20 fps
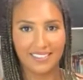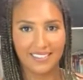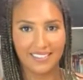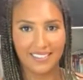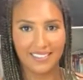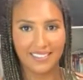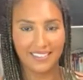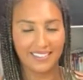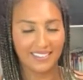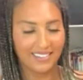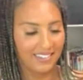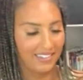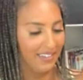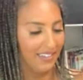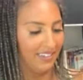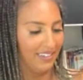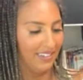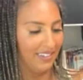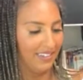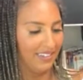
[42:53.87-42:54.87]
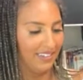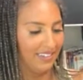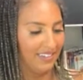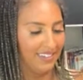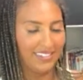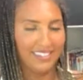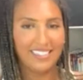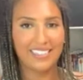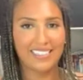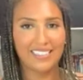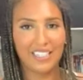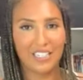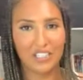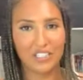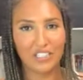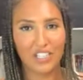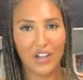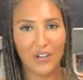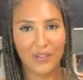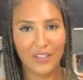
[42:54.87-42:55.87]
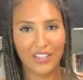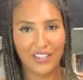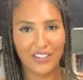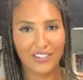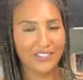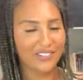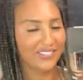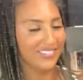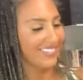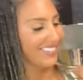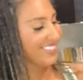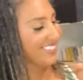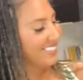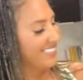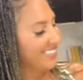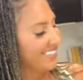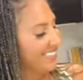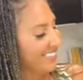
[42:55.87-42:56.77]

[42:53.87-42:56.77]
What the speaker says: They look so good. They look so scrumptious.